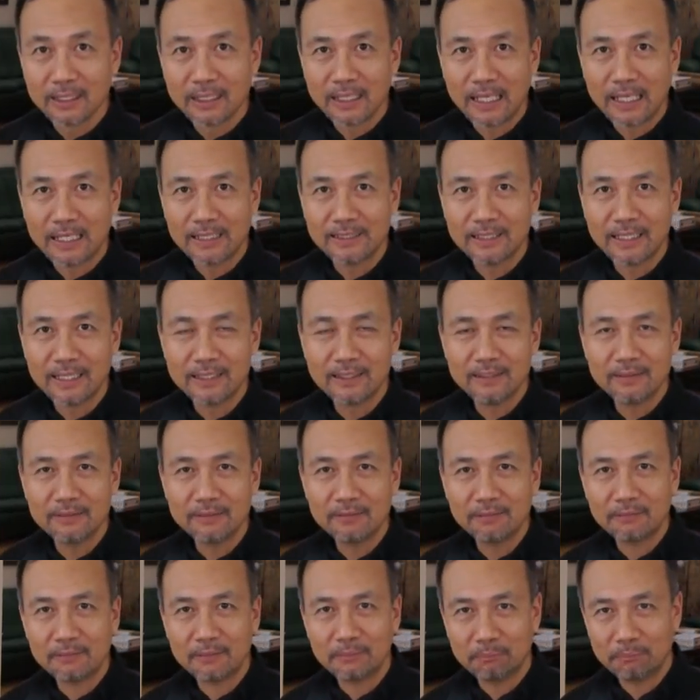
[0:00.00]
and then
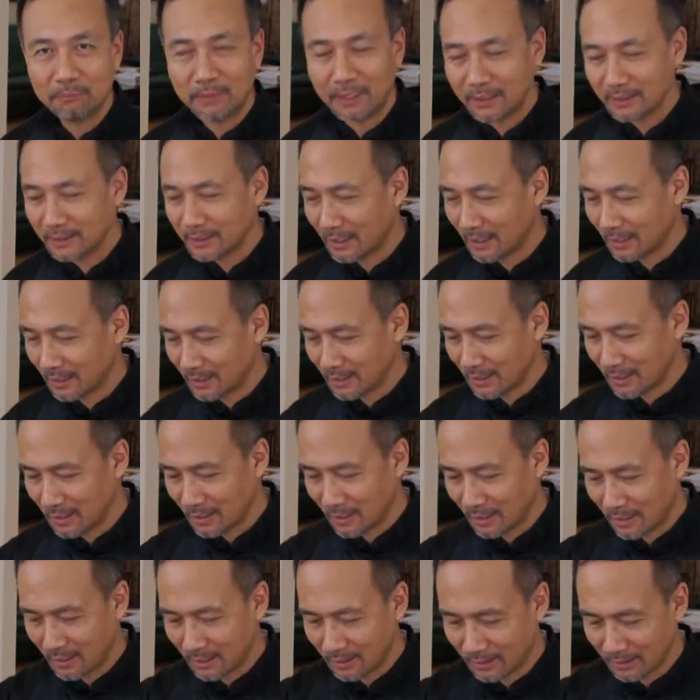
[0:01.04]
mount it
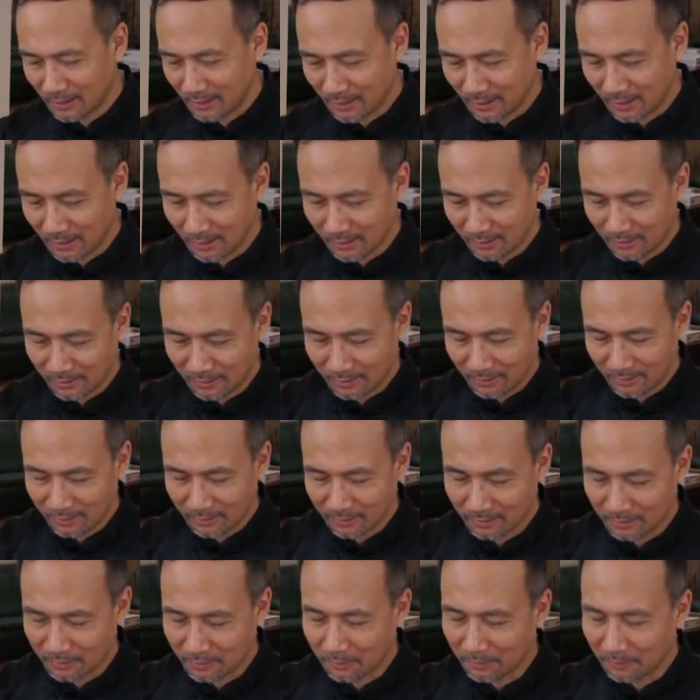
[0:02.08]
on the
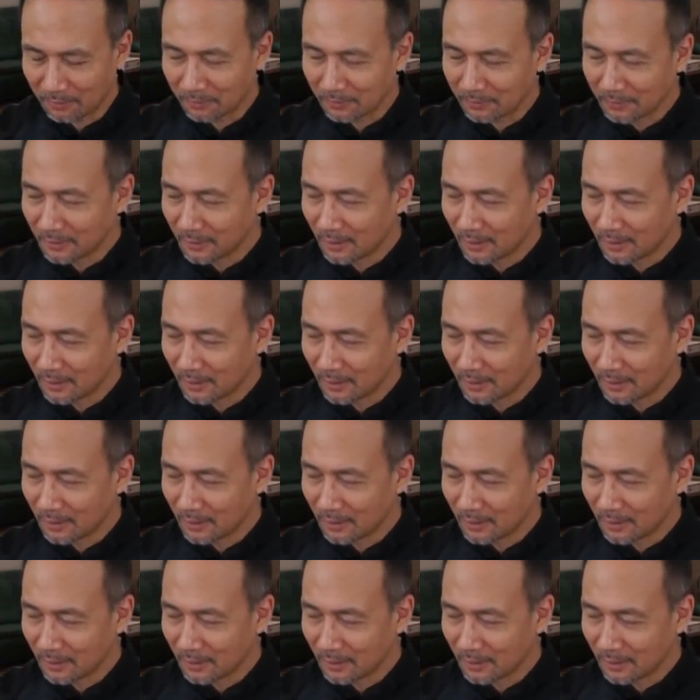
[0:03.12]
scroll.